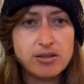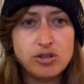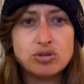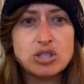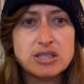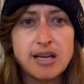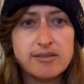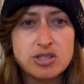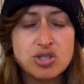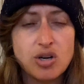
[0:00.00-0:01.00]
You just
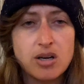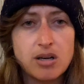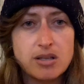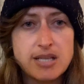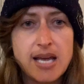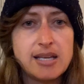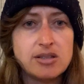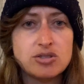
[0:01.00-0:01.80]
have to start taking